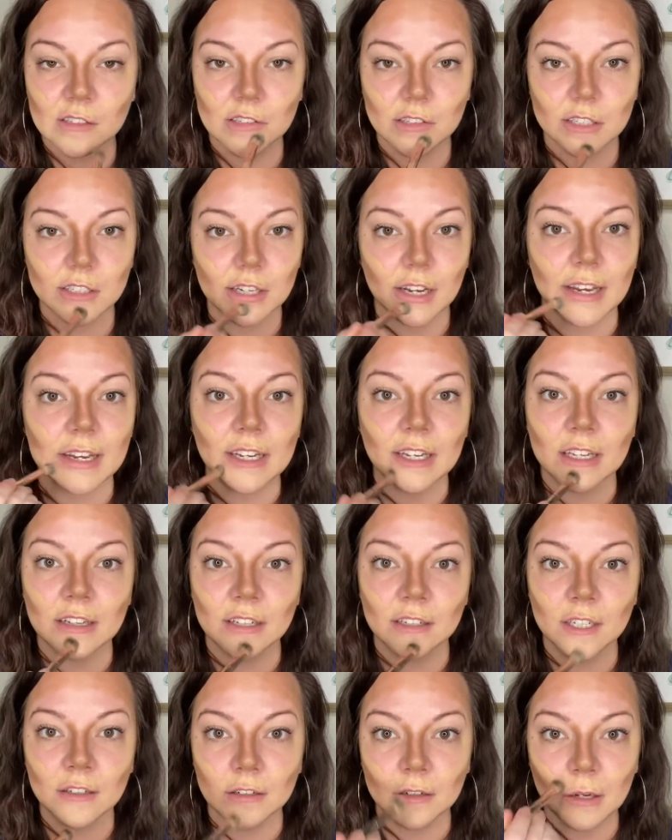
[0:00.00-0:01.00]

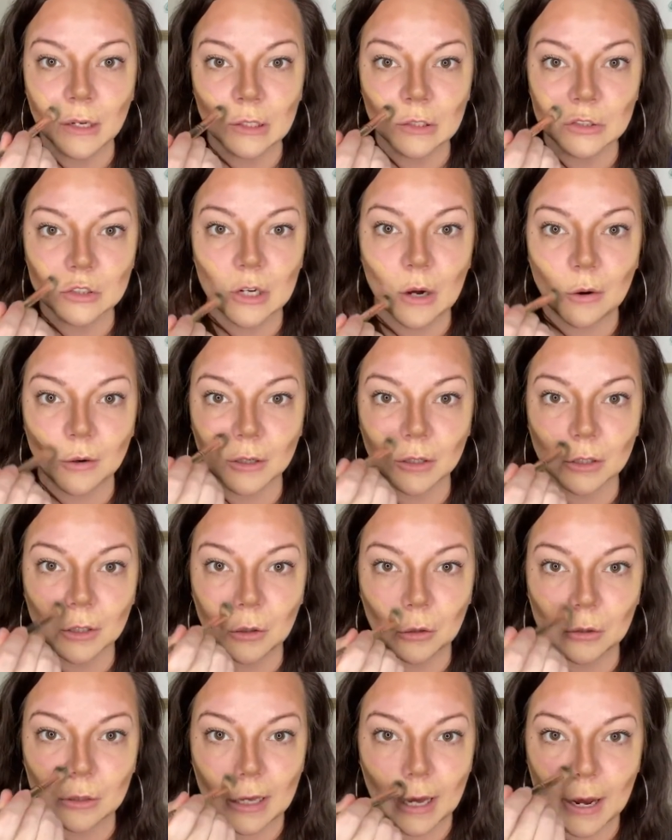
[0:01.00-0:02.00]
taking and drawing a
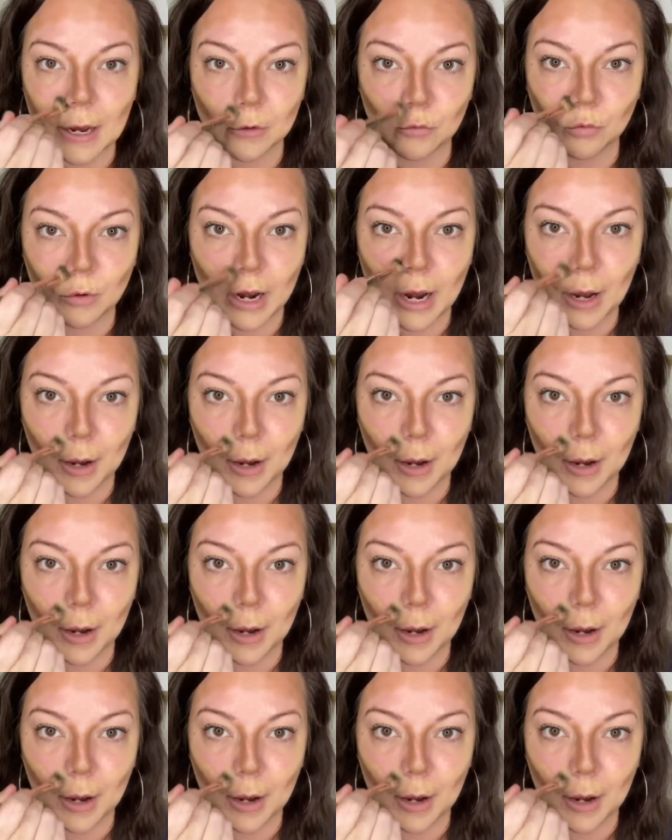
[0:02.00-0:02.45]
little line right